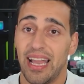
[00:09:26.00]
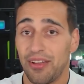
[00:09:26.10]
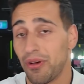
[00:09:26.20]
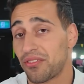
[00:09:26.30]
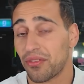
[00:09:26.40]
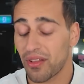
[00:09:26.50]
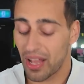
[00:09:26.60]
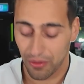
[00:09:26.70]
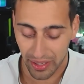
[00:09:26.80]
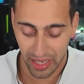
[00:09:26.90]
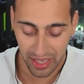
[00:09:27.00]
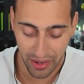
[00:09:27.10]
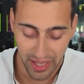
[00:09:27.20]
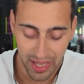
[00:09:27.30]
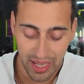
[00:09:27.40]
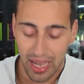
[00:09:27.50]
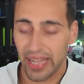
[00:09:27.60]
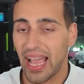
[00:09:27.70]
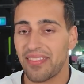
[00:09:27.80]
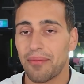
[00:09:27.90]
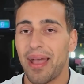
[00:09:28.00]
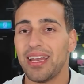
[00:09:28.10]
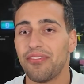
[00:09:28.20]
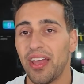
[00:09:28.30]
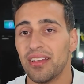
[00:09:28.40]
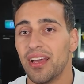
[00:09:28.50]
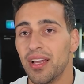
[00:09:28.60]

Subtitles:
Yeah, he wrestles like one anyway. Okay, the main event.